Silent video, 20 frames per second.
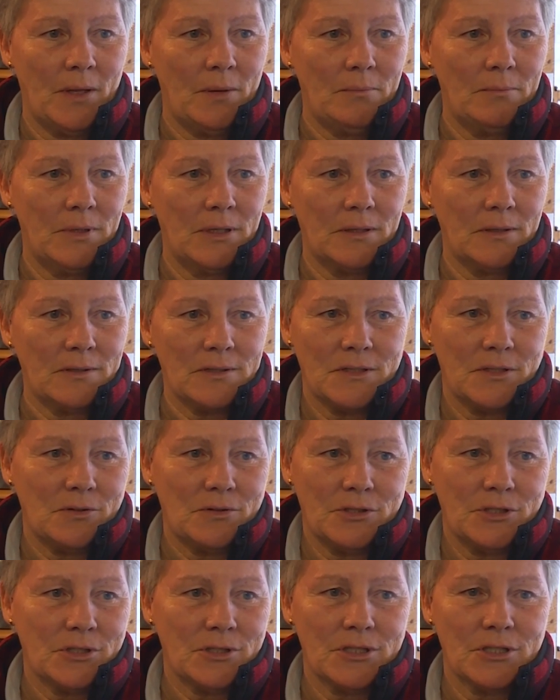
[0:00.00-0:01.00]
them because they're
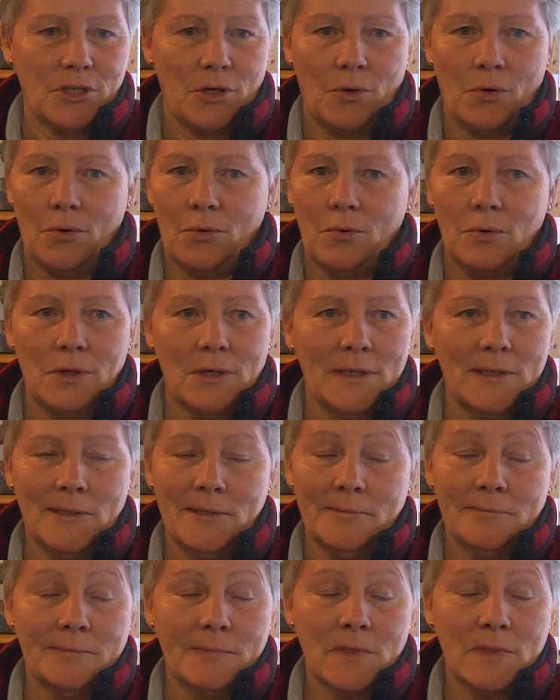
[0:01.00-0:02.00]
just so
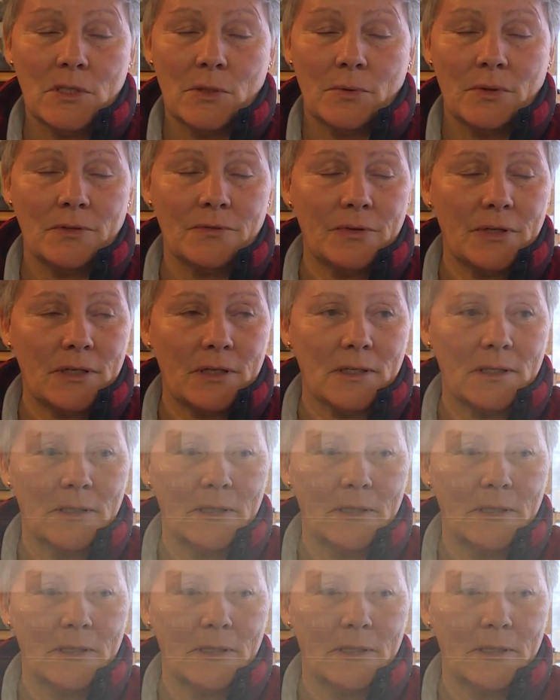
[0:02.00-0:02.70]
terrific.